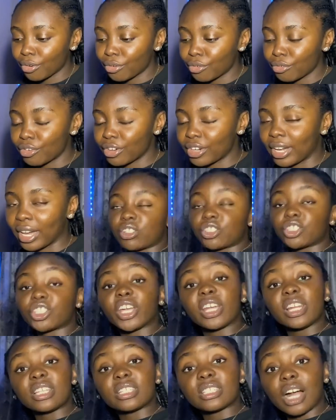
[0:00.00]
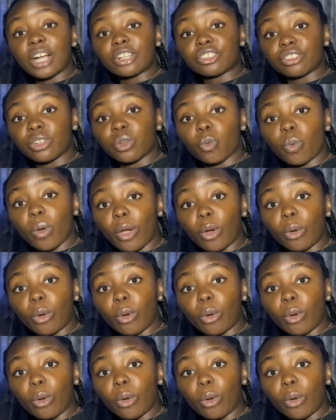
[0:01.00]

Rian. Jane is actually quite